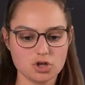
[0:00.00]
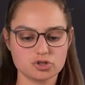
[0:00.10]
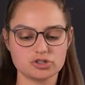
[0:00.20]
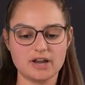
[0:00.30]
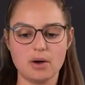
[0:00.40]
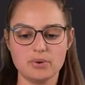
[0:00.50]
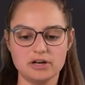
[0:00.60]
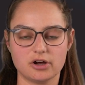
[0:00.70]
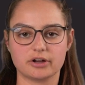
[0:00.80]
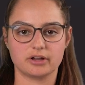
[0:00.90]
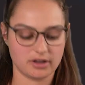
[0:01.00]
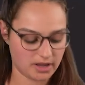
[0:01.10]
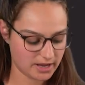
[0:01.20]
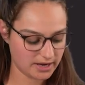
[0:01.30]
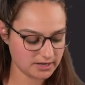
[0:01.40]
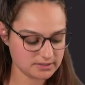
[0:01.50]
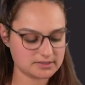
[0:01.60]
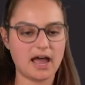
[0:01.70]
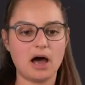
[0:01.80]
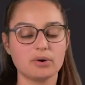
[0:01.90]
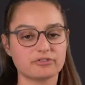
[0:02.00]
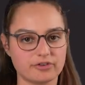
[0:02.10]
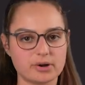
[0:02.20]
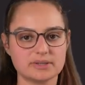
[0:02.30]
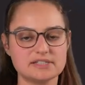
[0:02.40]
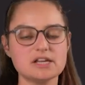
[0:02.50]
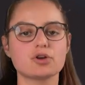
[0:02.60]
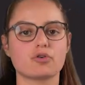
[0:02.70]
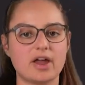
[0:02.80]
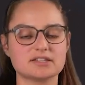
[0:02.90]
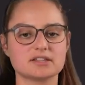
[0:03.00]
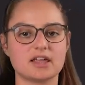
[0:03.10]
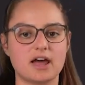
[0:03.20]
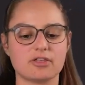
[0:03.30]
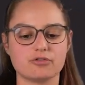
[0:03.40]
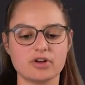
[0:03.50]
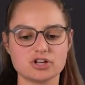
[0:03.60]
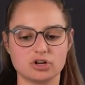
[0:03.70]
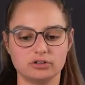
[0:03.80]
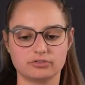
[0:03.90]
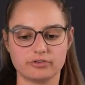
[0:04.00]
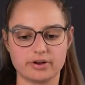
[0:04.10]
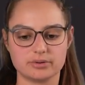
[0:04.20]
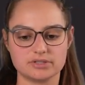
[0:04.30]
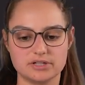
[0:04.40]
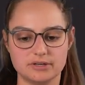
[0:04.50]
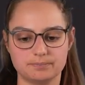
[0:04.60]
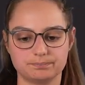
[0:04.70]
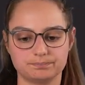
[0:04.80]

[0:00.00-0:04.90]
So now we look, is our frequency greater than our threshold frequency?